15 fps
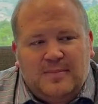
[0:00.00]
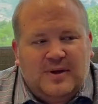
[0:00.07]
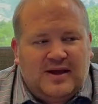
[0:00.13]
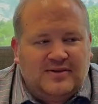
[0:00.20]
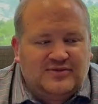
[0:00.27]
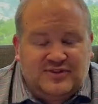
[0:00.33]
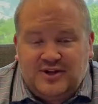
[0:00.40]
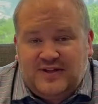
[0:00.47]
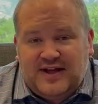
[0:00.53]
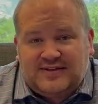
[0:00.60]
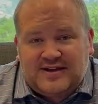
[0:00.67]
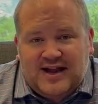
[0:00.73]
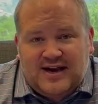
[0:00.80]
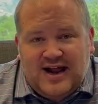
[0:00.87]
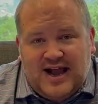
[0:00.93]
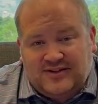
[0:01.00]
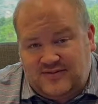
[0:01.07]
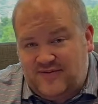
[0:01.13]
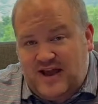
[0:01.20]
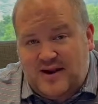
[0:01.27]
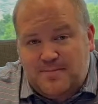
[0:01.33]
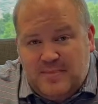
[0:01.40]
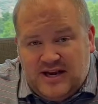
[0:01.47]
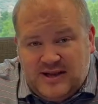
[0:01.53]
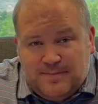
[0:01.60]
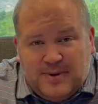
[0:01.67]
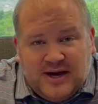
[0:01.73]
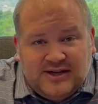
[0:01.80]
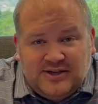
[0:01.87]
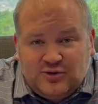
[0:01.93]
still, that's kind of nice. If you had a mini
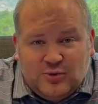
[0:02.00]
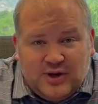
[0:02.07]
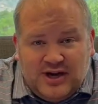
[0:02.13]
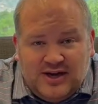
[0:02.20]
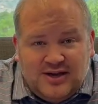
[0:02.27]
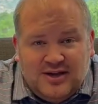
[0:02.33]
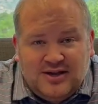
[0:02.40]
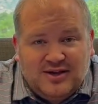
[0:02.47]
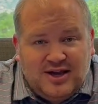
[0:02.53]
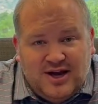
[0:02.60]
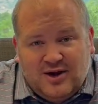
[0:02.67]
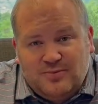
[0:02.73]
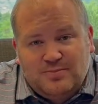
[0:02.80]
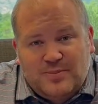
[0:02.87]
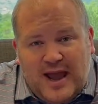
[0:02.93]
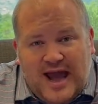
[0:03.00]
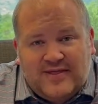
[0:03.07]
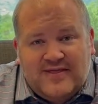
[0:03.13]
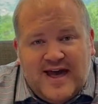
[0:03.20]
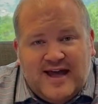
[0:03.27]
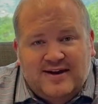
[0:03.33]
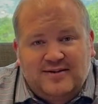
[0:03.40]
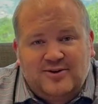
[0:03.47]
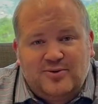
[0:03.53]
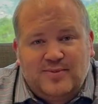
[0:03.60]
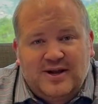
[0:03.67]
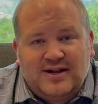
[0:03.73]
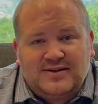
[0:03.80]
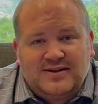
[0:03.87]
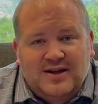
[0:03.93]
putting green, add that a little
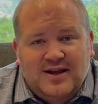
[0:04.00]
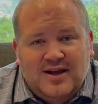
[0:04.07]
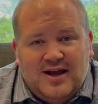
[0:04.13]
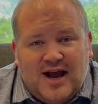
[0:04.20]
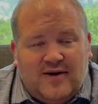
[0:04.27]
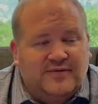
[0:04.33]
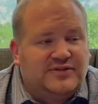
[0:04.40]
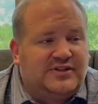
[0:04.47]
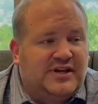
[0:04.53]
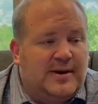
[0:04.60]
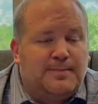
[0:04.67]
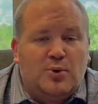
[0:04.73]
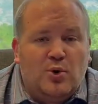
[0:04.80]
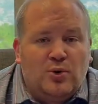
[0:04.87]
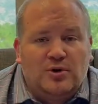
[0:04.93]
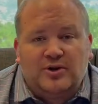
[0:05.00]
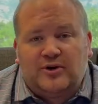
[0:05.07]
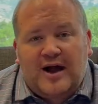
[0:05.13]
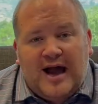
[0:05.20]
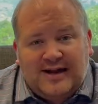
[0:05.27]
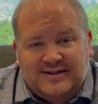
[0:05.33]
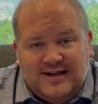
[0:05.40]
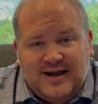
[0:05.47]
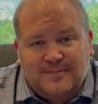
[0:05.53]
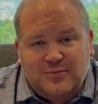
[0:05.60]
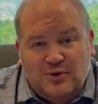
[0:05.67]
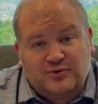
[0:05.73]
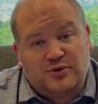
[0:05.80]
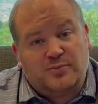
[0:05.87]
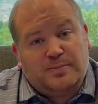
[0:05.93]
bit. Obviously, a pool or a hot tub,
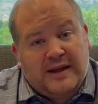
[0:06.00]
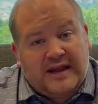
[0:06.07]
those are big